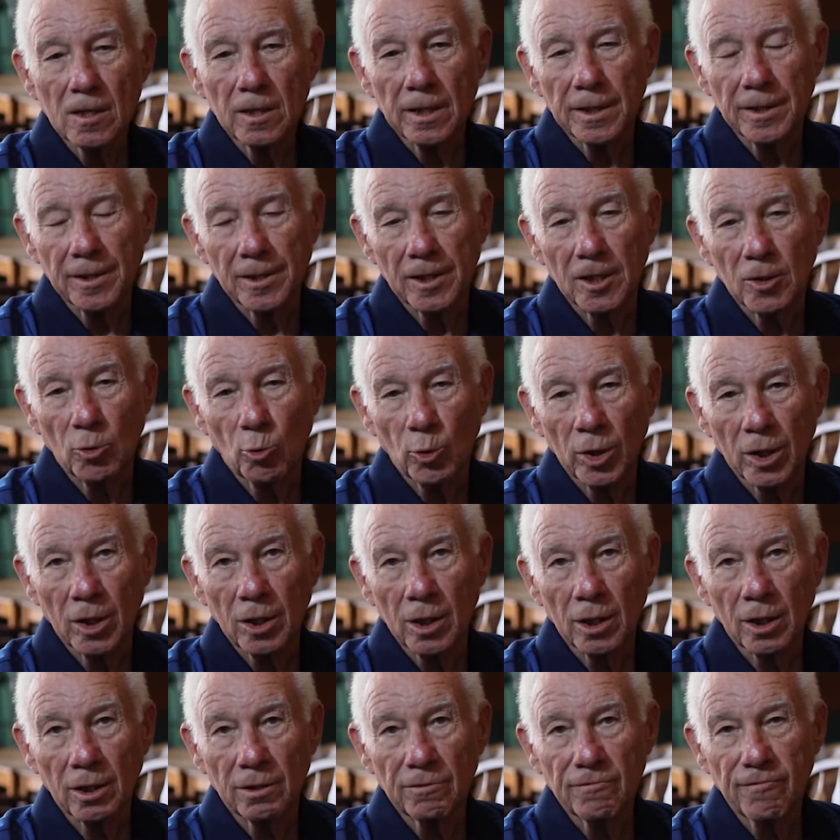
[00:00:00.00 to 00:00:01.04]
you know, we're
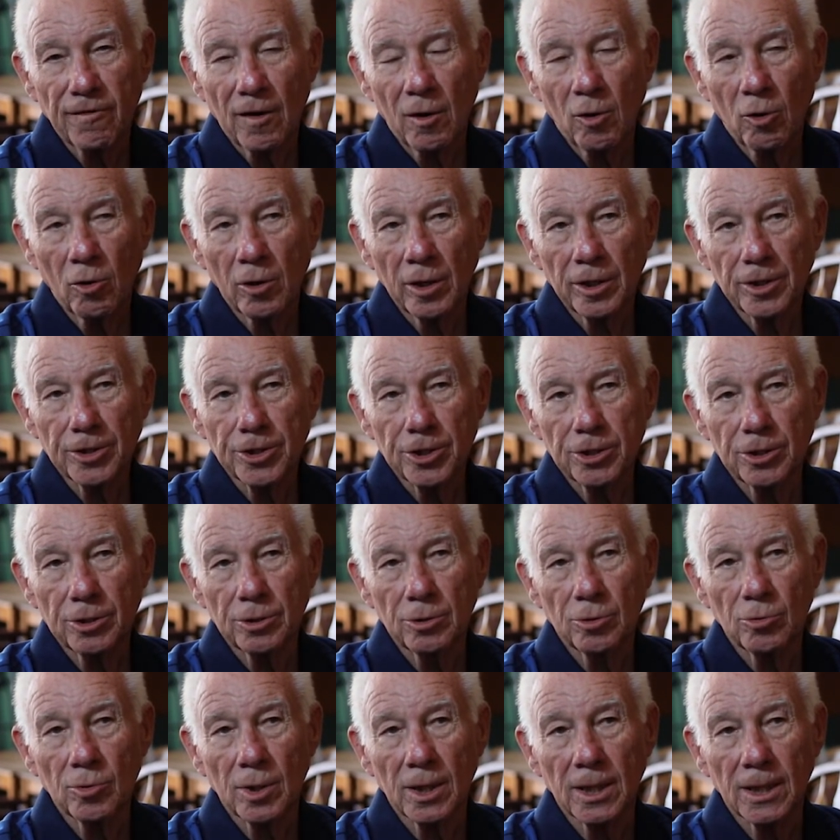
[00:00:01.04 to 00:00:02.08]
looking forward
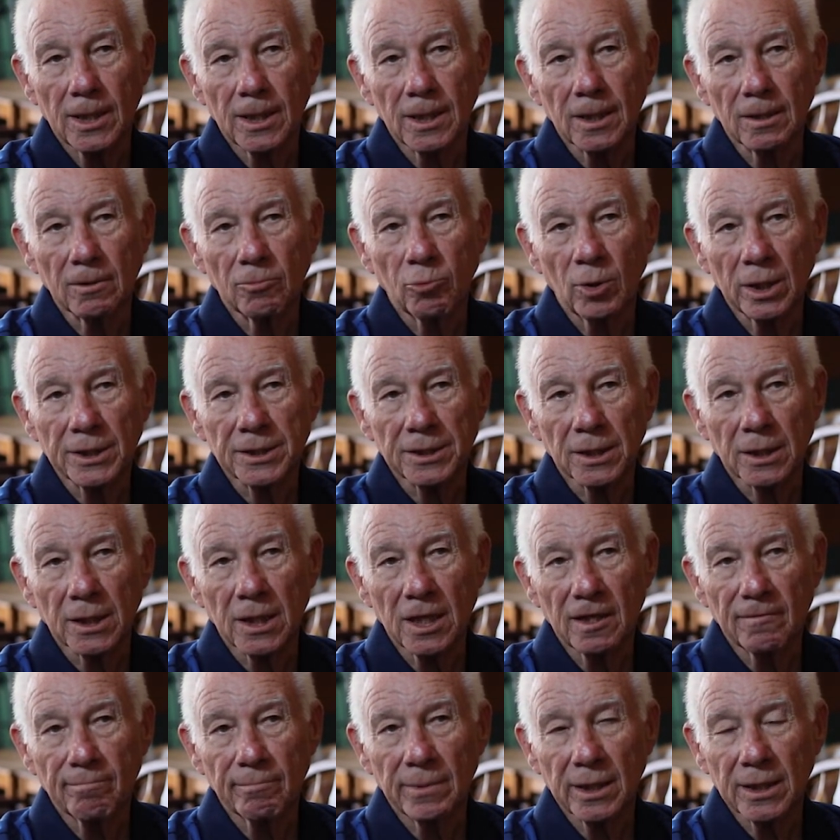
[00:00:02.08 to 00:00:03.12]
to what the
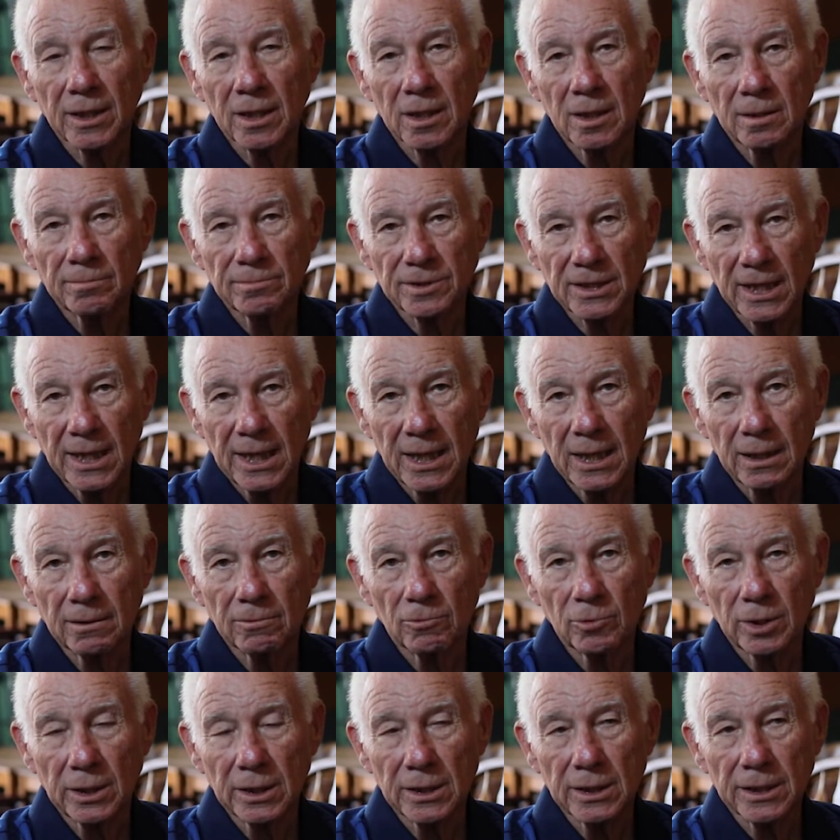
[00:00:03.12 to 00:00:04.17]
government comes out
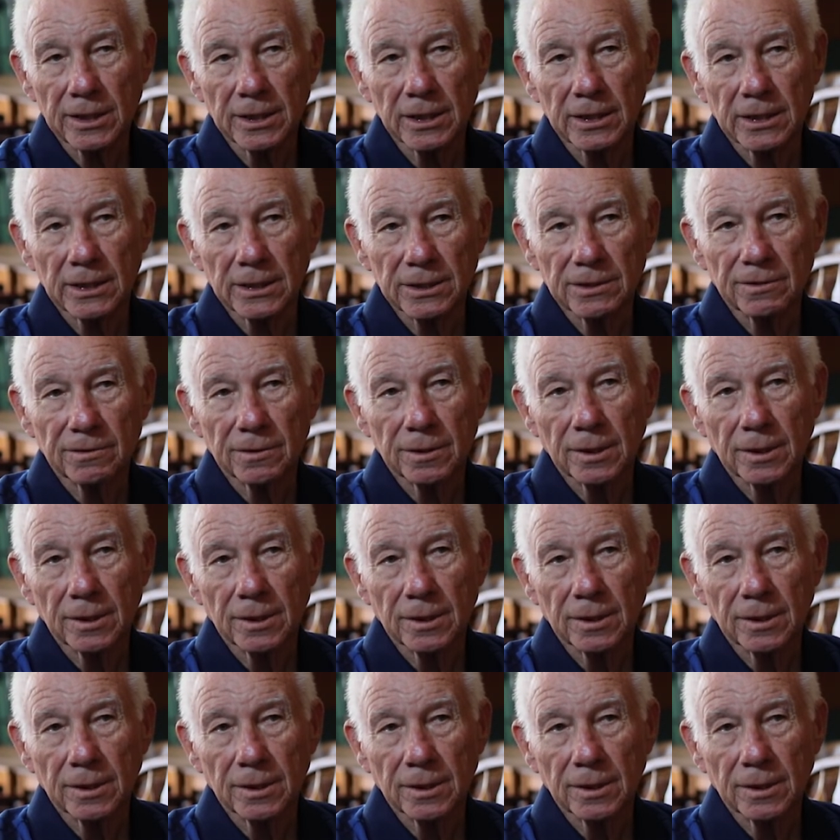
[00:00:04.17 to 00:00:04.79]
with as,